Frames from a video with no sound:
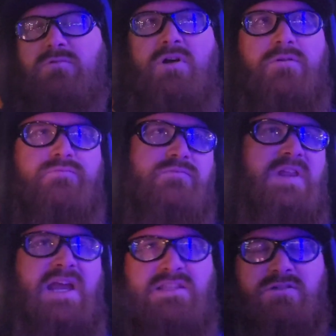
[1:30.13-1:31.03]
Well, the
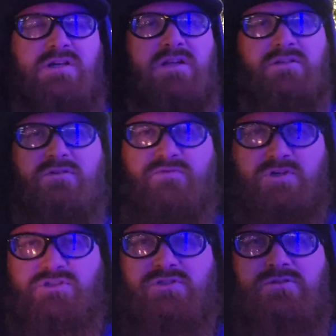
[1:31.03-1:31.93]
hats are kind of
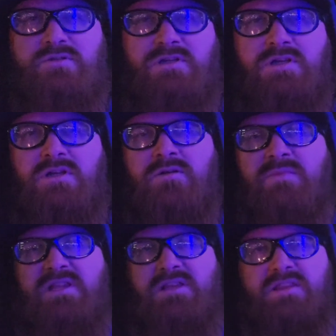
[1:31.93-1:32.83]
universal.
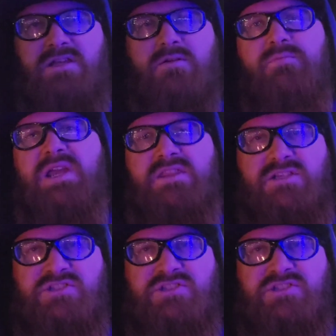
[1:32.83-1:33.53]
Mainly the bathing